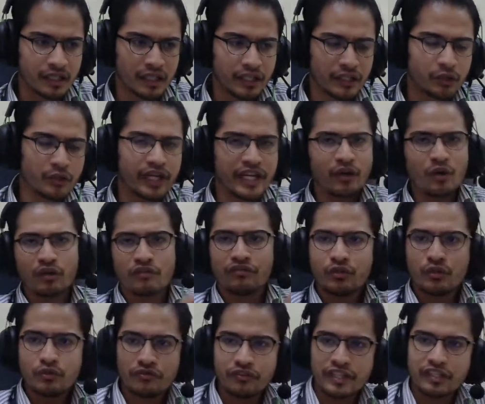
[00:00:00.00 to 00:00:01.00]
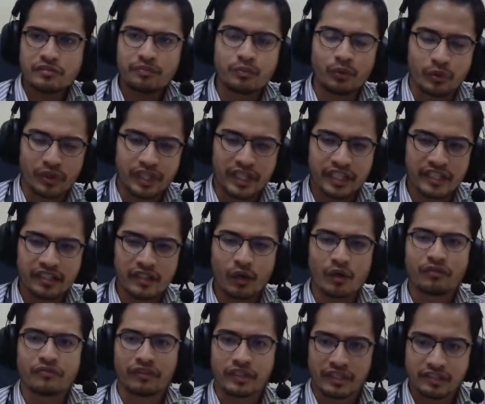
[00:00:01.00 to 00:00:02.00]
you cannot view Facebook in the
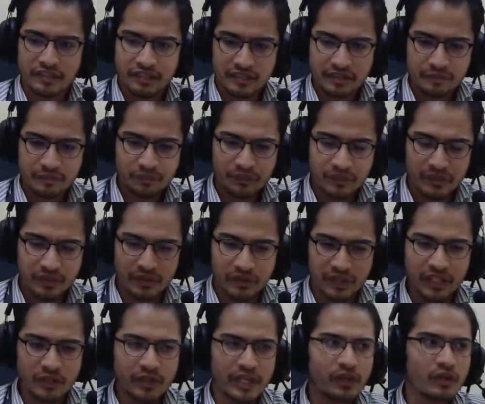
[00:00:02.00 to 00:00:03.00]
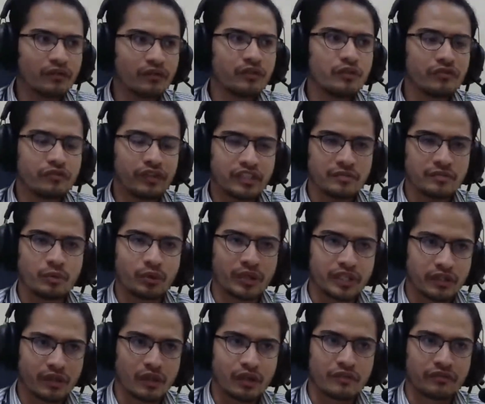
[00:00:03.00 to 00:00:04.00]
office. Okay? You cannot view Facebook
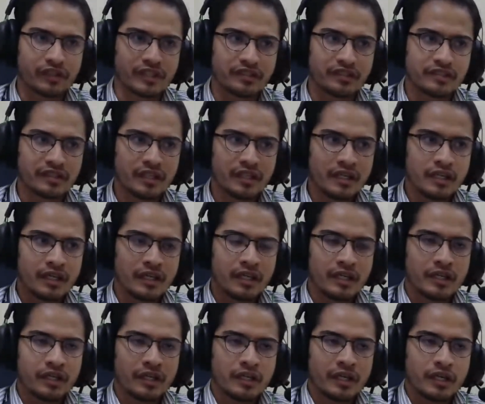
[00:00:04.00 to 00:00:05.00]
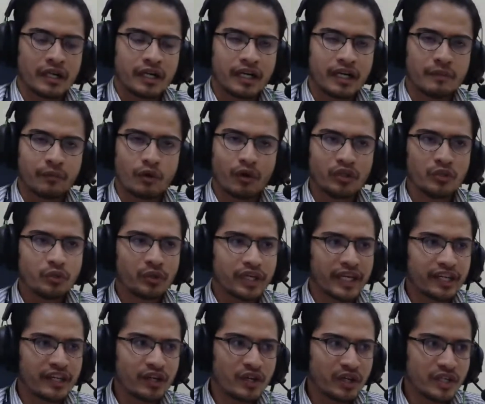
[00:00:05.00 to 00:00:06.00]
in the office. Or you
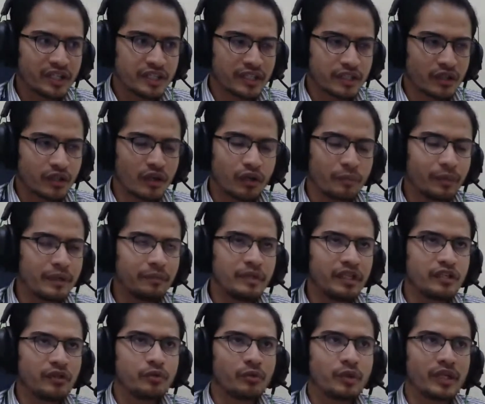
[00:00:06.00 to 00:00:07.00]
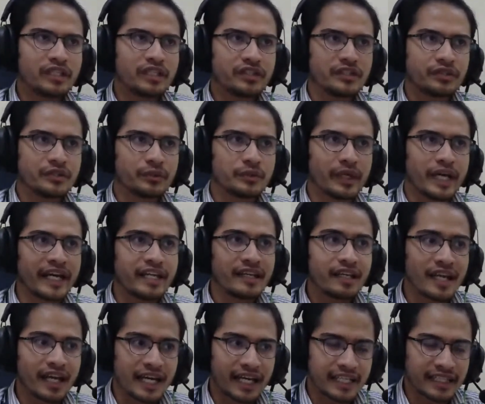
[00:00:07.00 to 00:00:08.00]
cannot, or maybe you want to
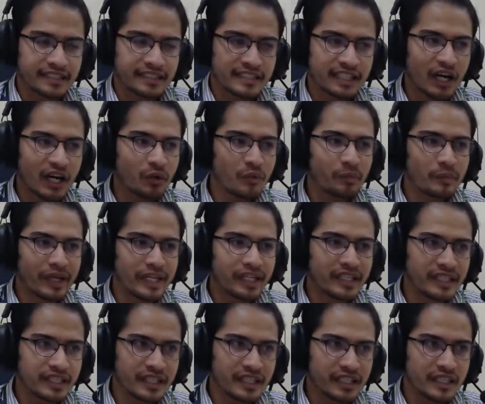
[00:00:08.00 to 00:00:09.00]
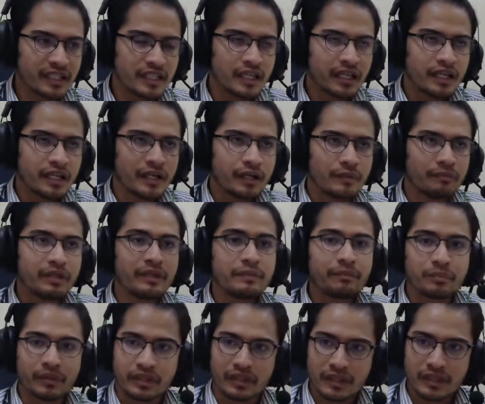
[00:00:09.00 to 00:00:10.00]
analyze how many
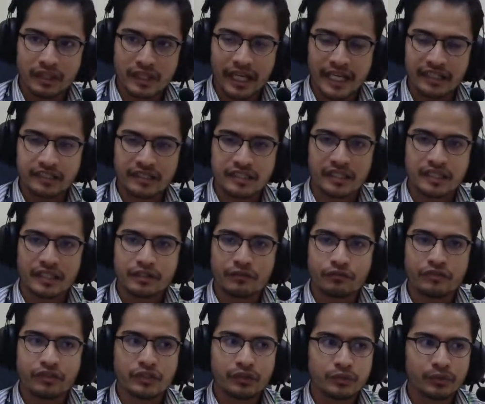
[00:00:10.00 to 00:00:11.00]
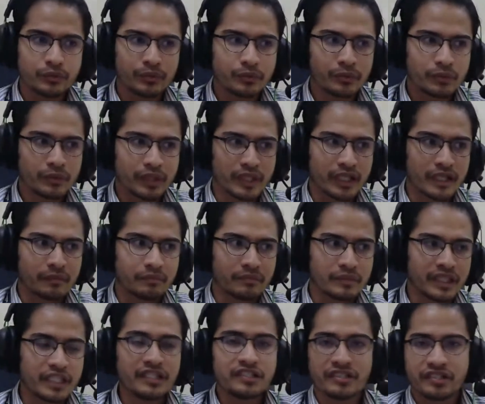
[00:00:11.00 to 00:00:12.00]
people actually view
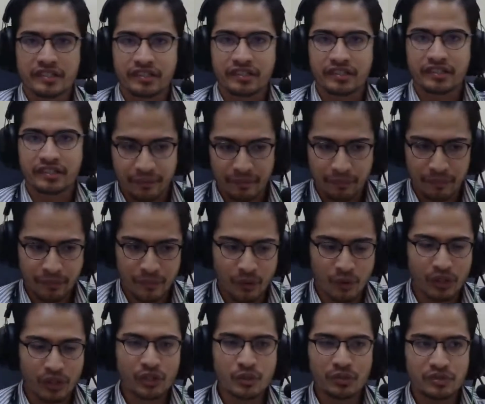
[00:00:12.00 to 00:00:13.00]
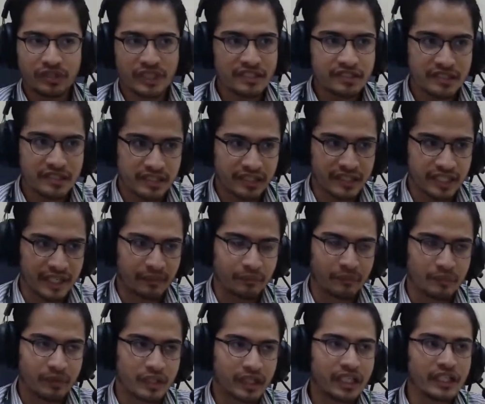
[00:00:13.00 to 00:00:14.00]
Instagram or use
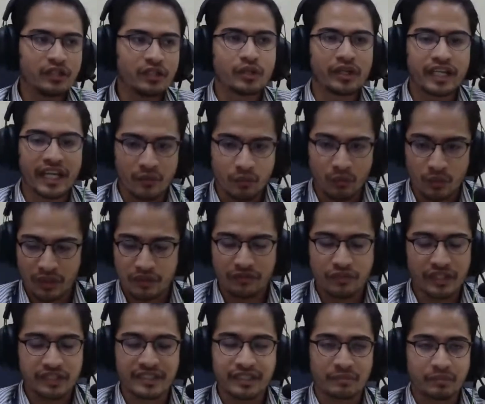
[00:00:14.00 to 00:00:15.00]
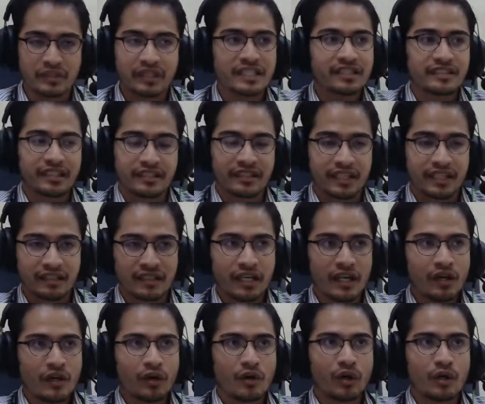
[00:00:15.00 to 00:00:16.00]
Instagram in your network, for example, things like that.
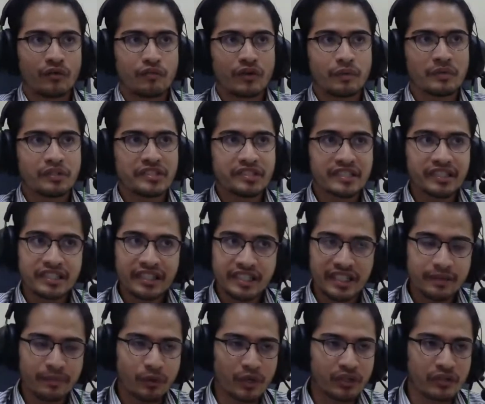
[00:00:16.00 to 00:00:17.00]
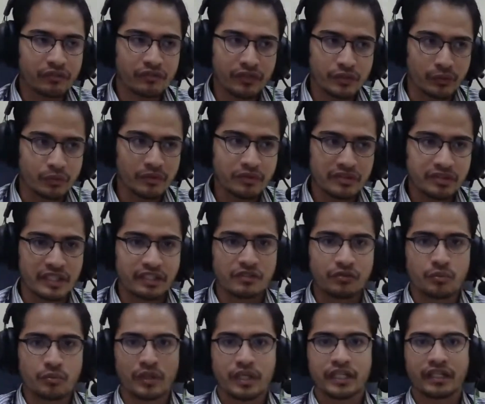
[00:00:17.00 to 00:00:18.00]
Or from the security point of view,
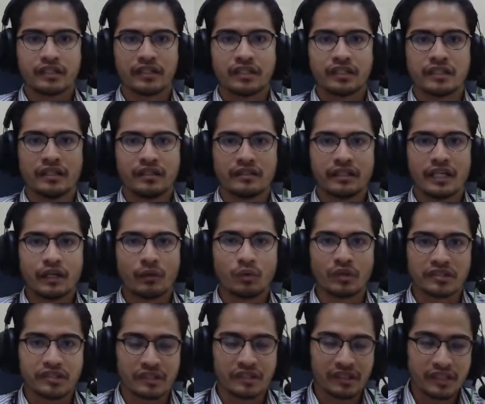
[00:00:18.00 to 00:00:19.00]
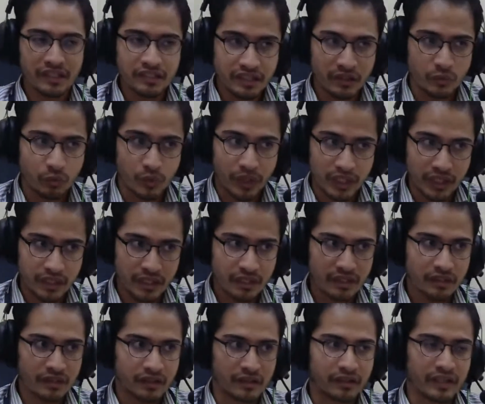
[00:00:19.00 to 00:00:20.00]
since we are in the network security week,
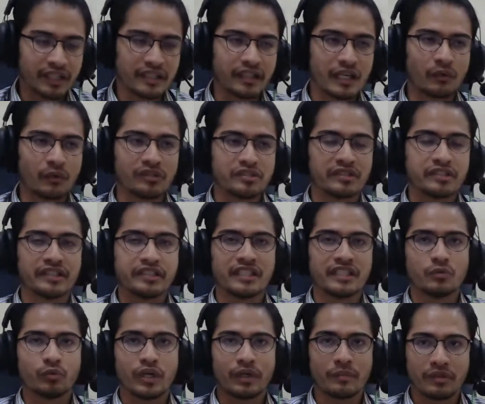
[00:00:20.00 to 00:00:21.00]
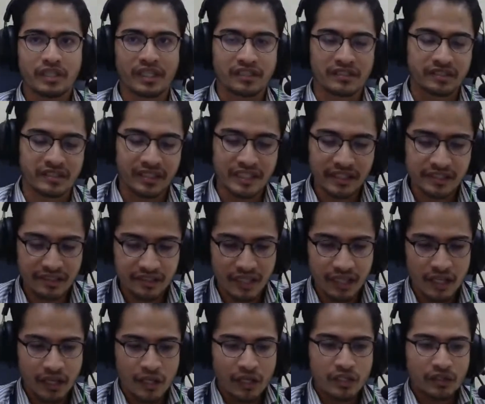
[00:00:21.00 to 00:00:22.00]
right, network security webinar series.
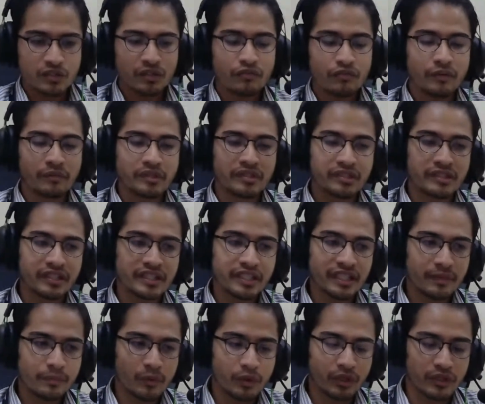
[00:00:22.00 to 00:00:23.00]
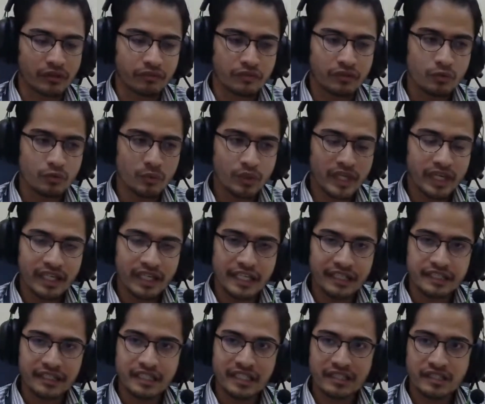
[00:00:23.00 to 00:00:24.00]
So from the security point of view, we can
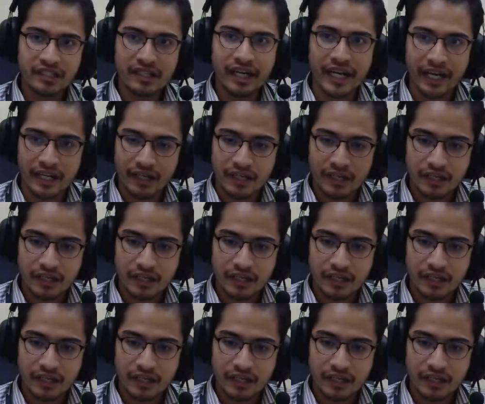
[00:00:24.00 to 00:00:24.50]
actually track